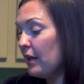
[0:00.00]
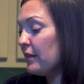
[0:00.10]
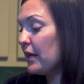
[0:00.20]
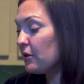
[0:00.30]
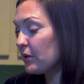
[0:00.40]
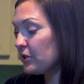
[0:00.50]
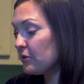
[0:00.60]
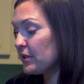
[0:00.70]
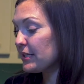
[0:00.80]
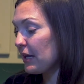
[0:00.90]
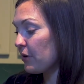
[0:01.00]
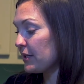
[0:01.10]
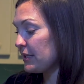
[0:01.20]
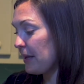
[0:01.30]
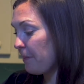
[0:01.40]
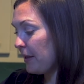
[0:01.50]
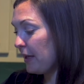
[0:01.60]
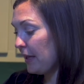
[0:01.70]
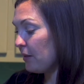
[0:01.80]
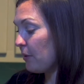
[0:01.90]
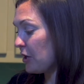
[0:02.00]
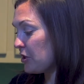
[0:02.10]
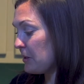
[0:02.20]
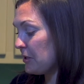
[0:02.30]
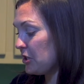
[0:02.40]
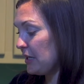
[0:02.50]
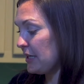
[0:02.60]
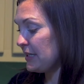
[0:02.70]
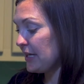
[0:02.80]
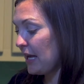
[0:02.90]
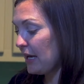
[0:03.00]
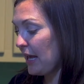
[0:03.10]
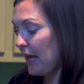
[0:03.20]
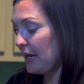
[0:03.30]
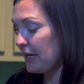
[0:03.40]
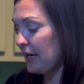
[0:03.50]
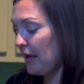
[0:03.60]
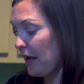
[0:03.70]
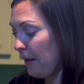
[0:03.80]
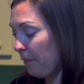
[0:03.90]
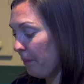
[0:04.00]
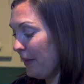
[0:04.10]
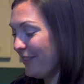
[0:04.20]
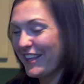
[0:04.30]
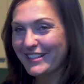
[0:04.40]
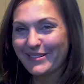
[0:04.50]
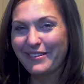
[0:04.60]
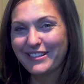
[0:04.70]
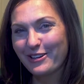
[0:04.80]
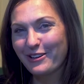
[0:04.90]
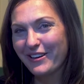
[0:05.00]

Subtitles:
then you can do the scouring step in the washing machine instead, and that's what we'll show you